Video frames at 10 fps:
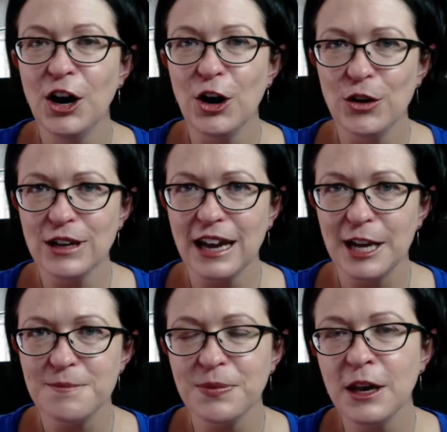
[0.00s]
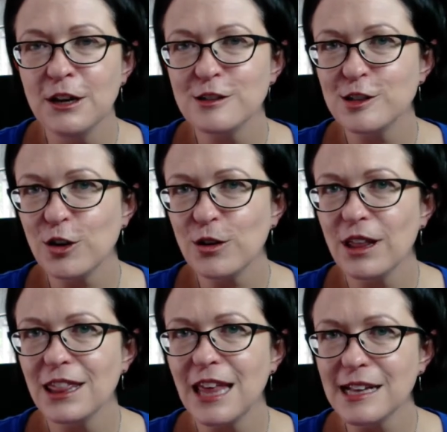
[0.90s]
Okay, so
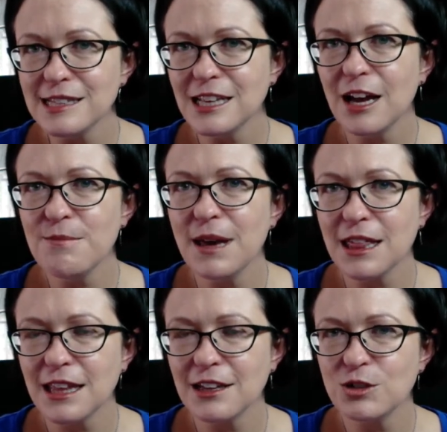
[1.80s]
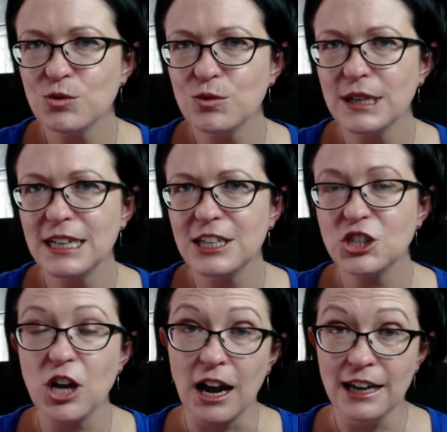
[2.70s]
that's a method
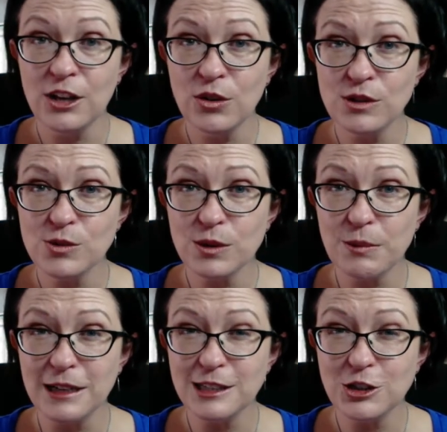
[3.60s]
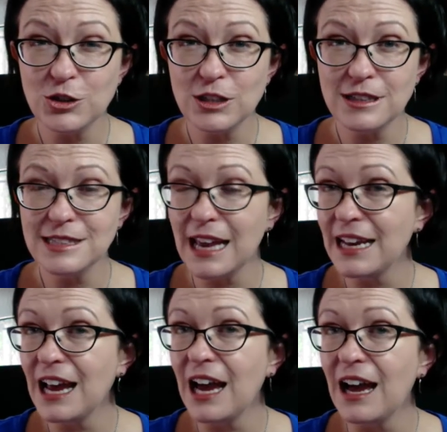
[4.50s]
which I use with my students,
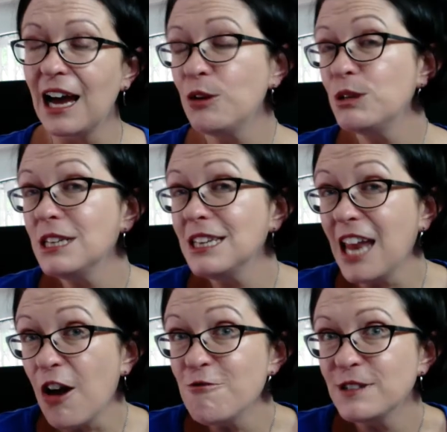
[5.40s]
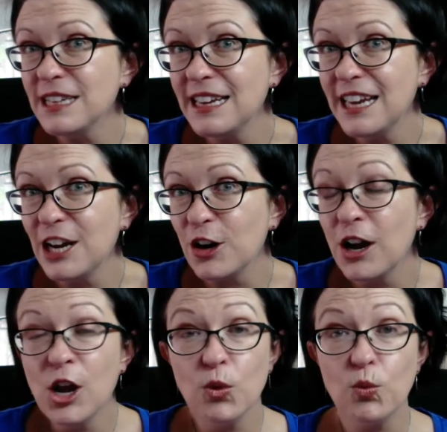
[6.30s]
and I would love to hear
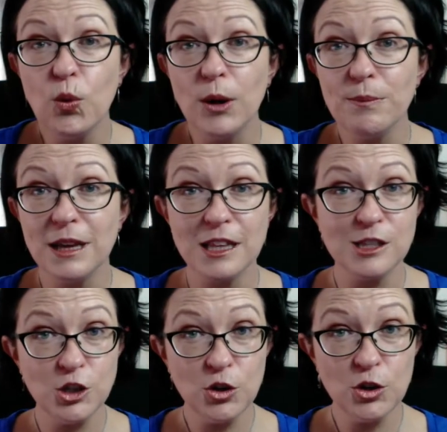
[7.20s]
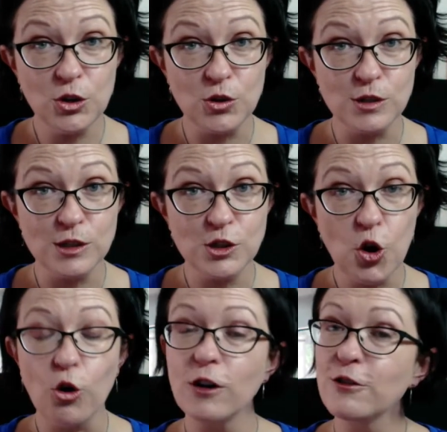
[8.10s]
what methods you use,
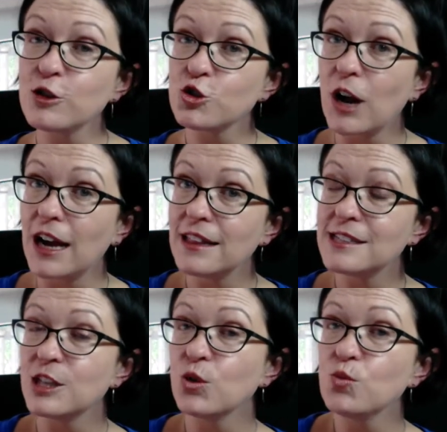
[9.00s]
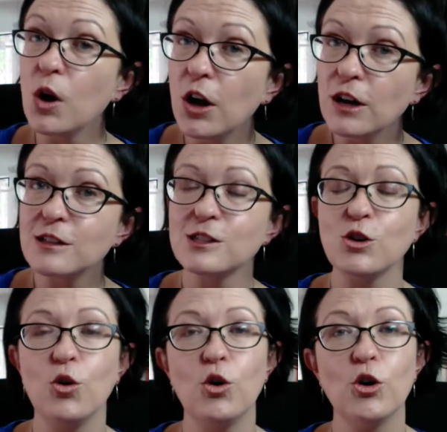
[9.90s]
or if you try this and it works,
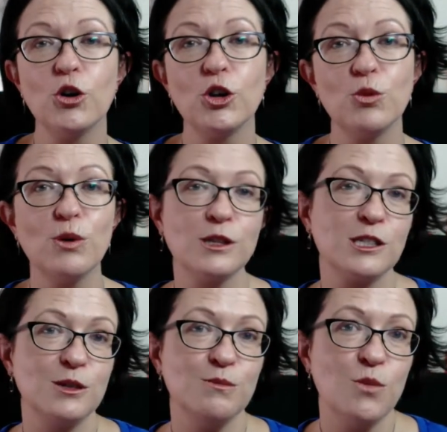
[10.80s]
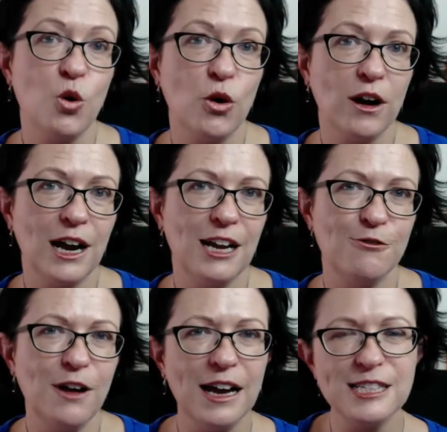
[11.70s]
or you want some more
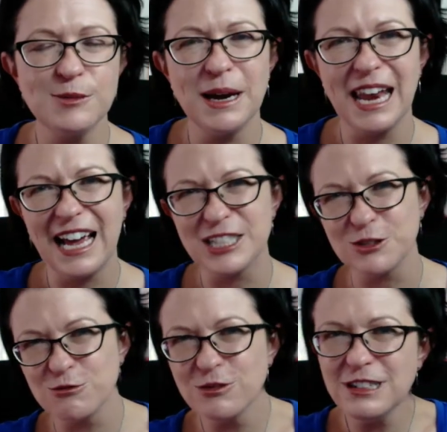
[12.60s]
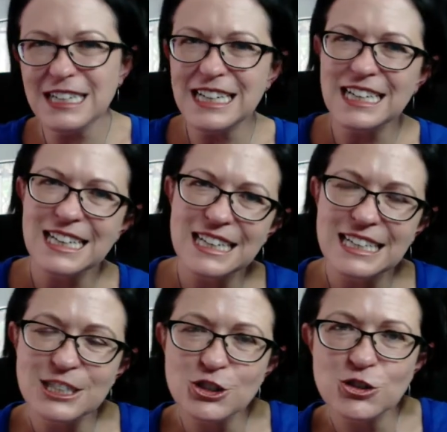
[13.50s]
advice about how to really
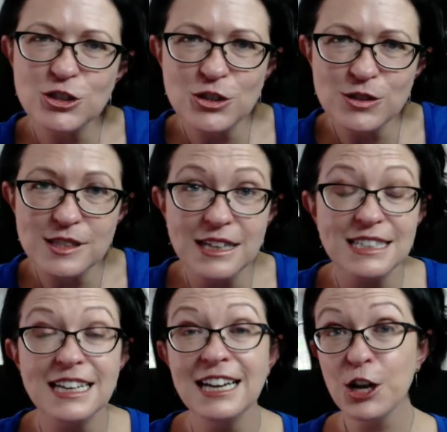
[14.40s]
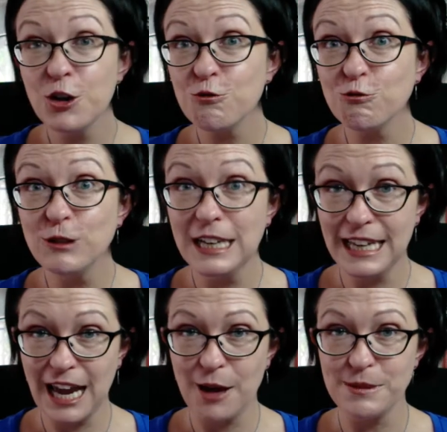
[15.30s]
introduce it. Really
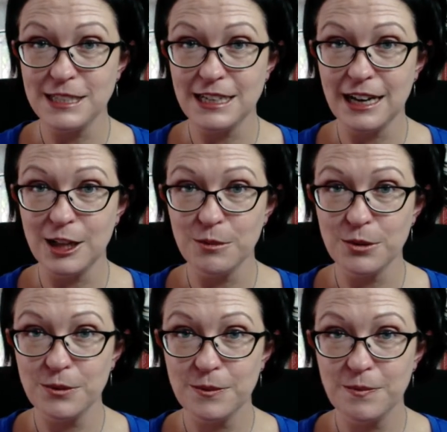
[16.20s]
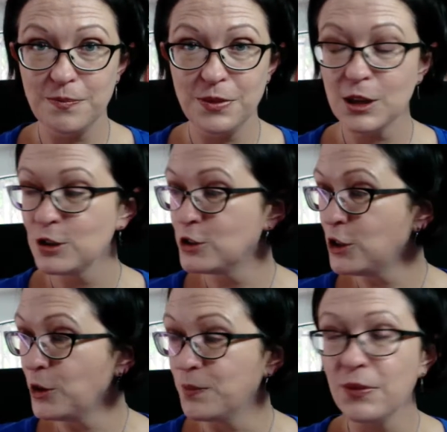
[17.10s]
happy to help.
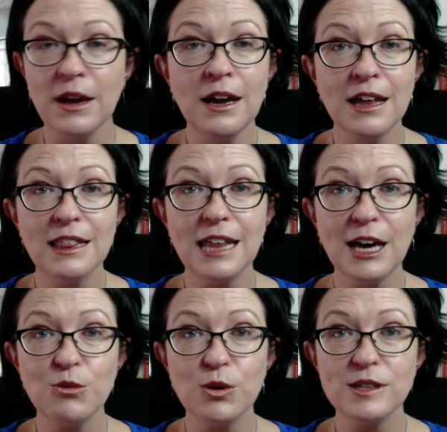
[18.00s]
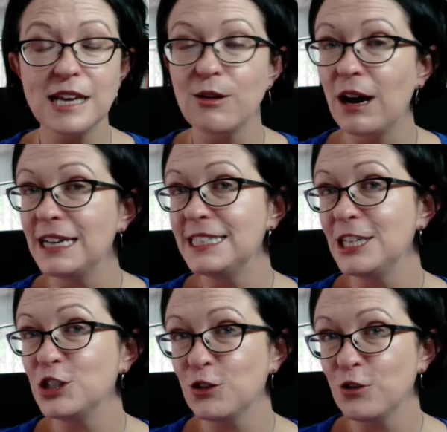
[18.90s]
So that was how I
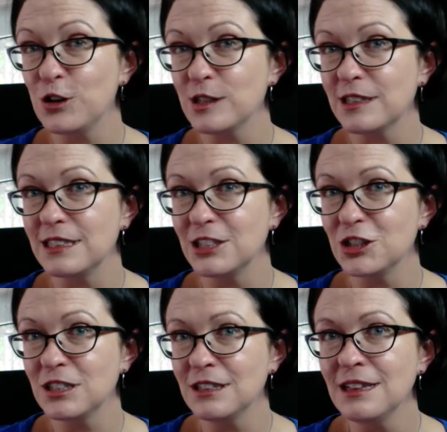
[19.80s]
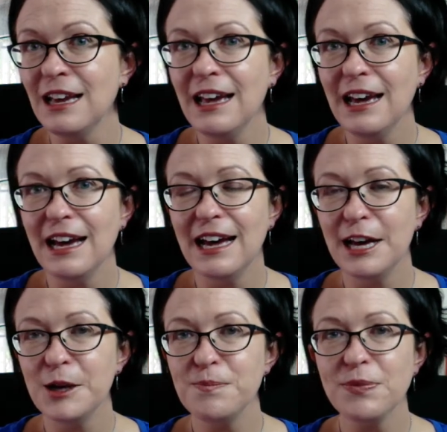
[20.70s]
teach the first conditional.
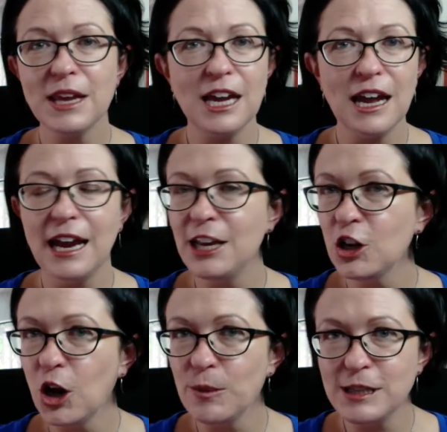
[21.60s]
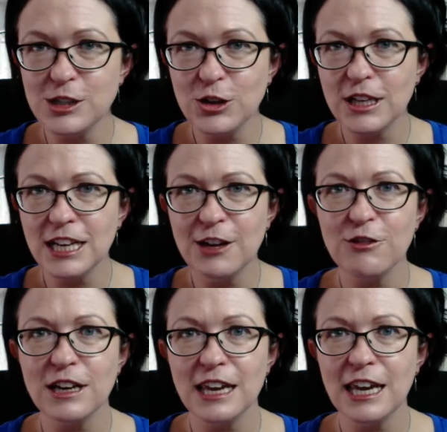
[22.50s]
Any comments, you can leave
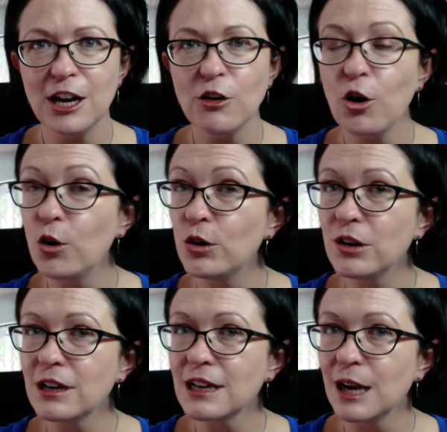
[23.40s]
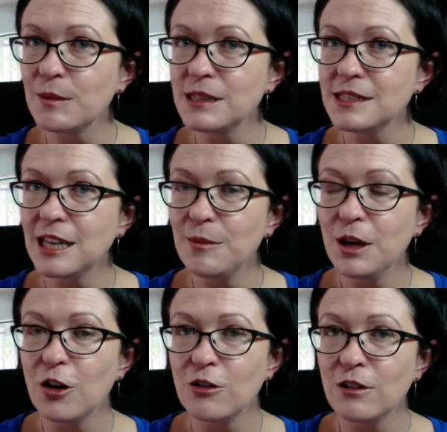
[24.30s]
it here, or you can come and see me
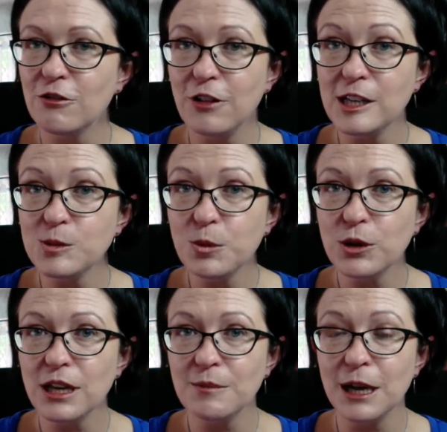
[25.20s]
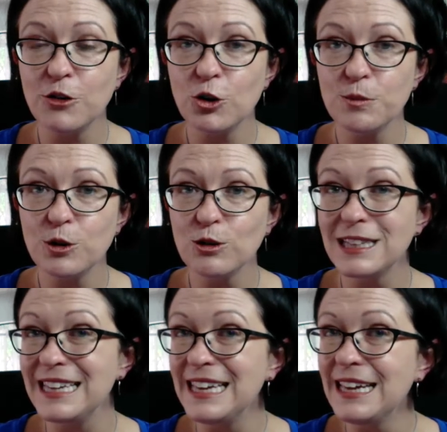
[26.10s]
on Facebook in my group called
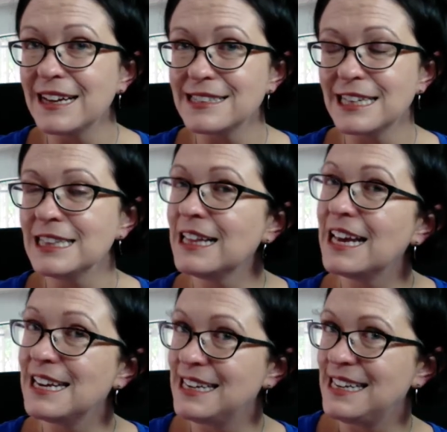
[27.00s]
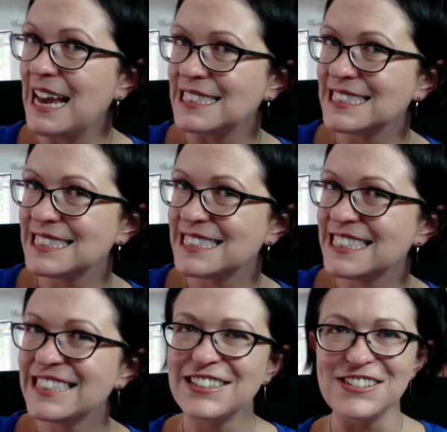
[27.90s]
the ESL Nest.
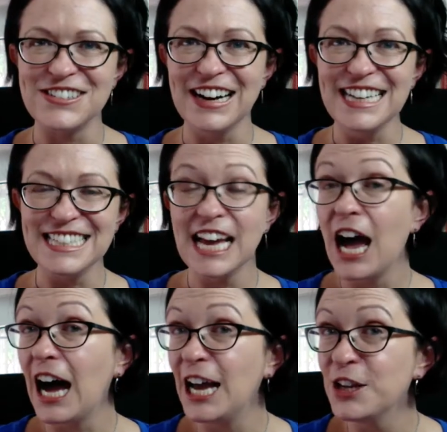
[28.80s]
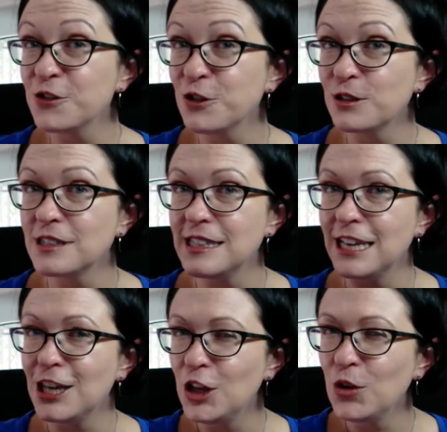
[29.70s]
All right, I look forward to
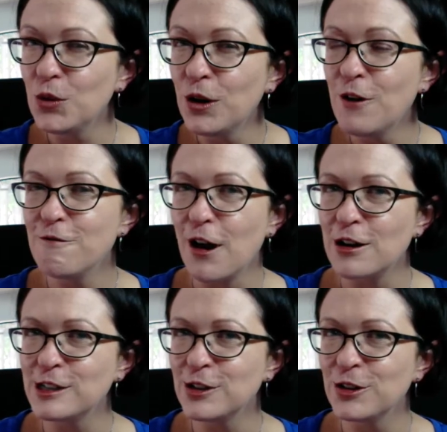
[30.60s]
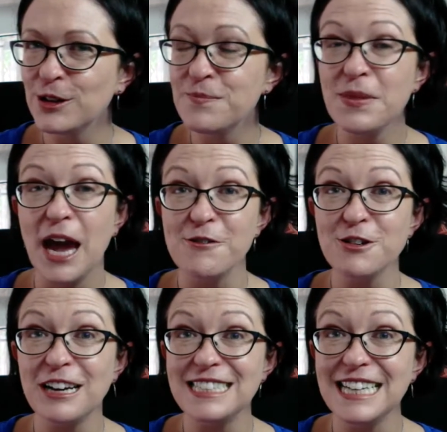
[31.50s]
seeing you very soon. Have a
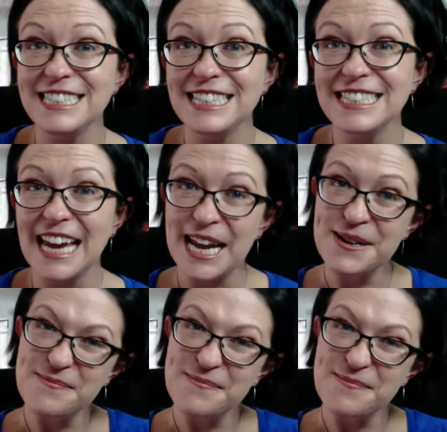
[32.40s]
great teaching day.